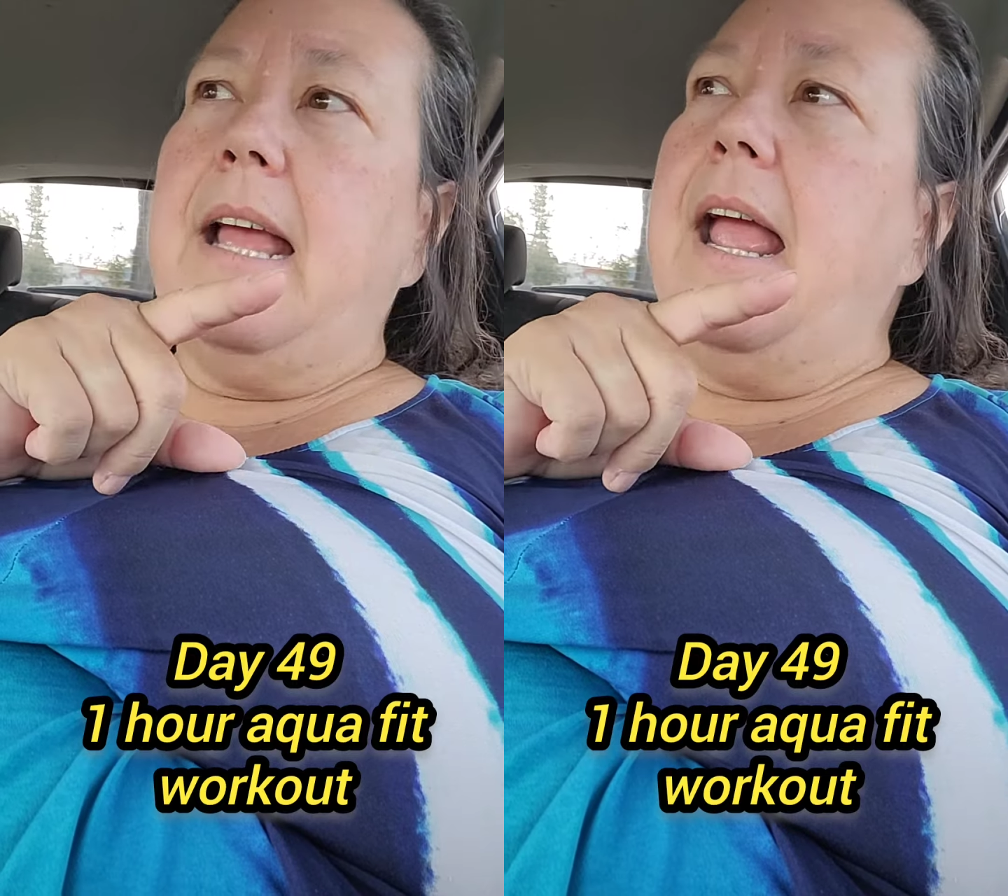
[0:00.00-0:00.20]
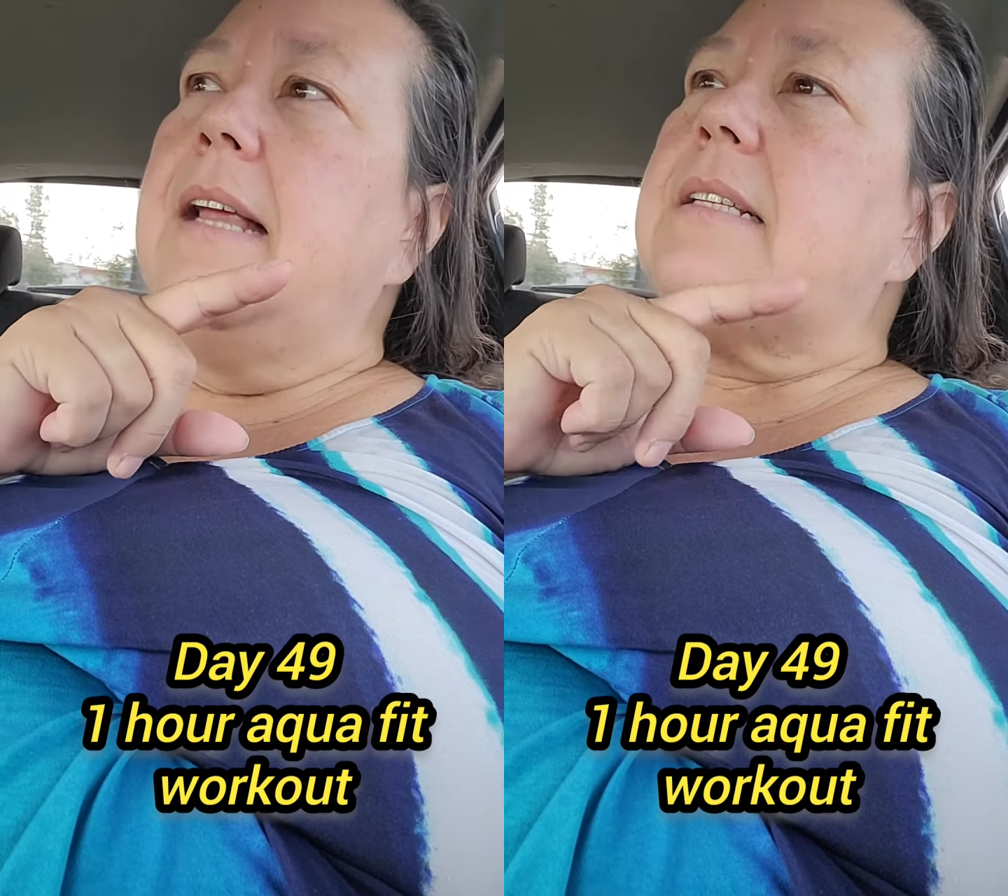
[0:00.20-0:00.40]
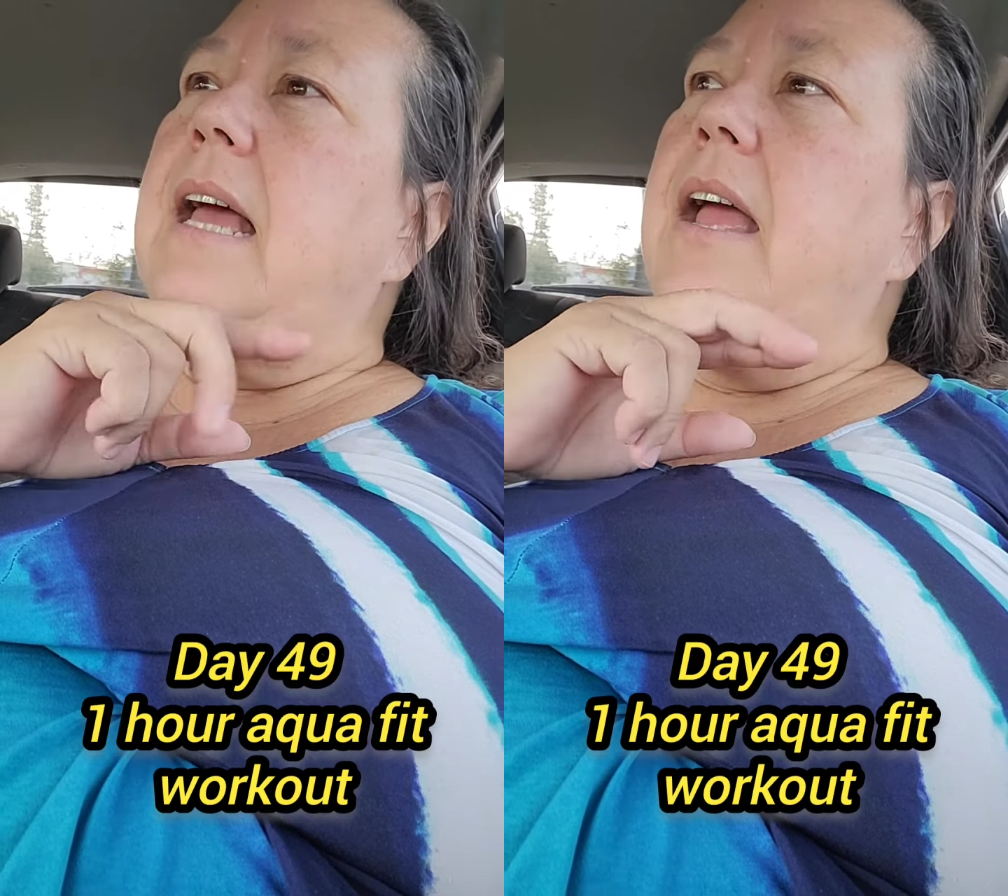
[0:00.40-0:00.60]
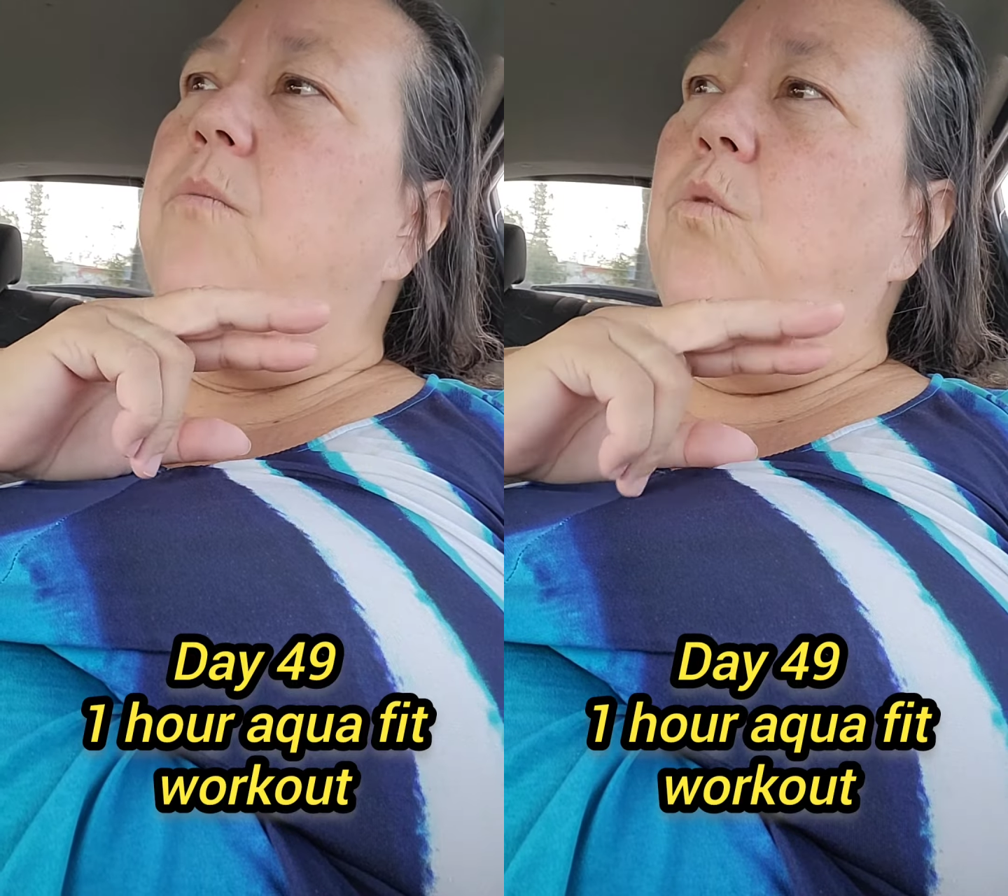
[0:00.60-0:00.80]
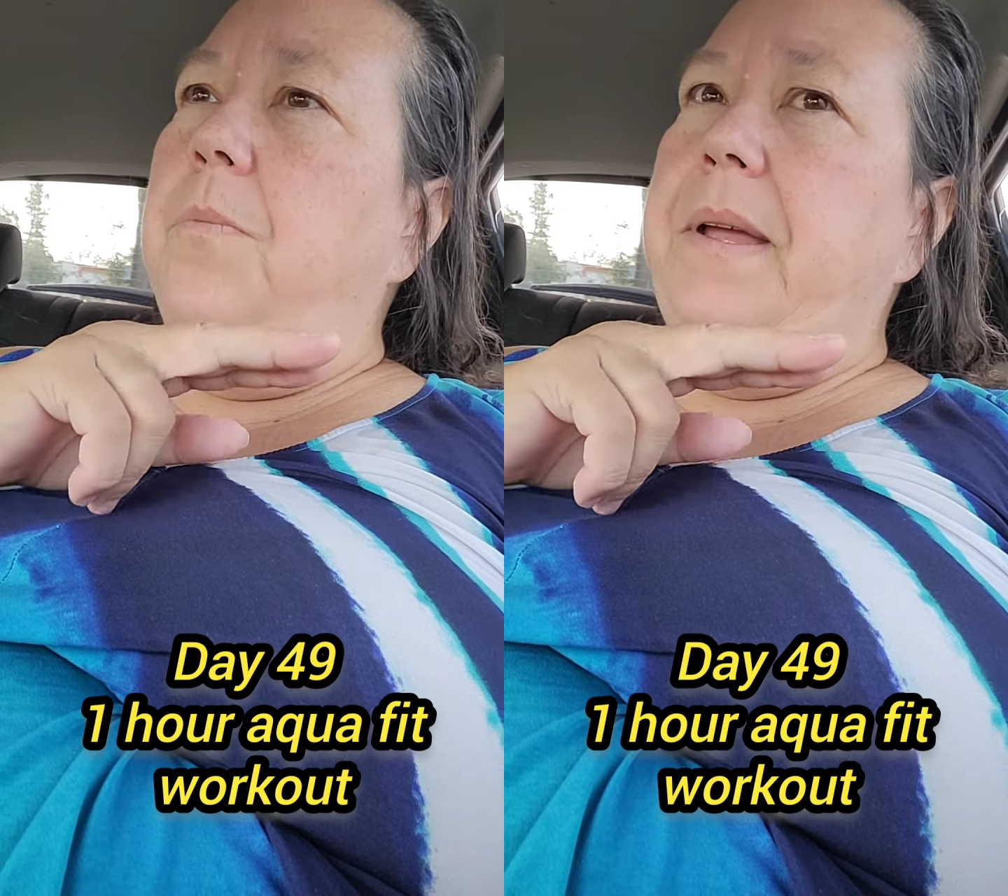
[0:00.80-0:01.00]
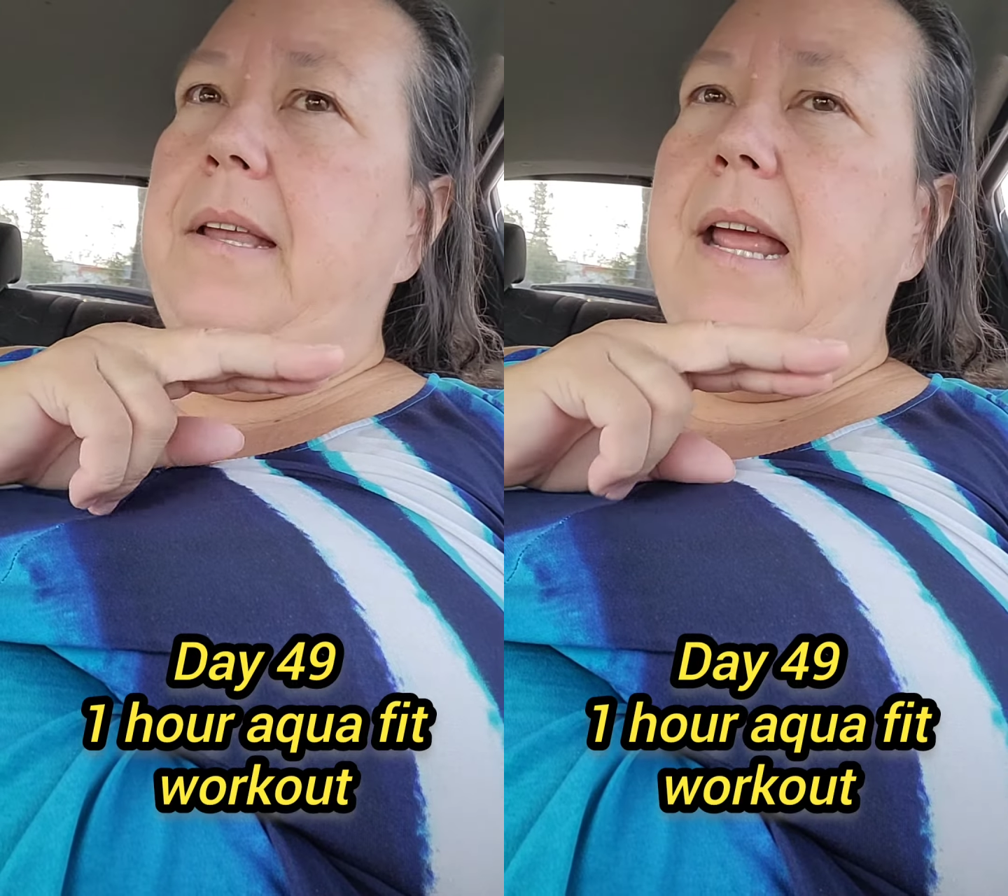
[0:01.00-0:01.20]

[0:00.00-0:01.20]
anti-woman,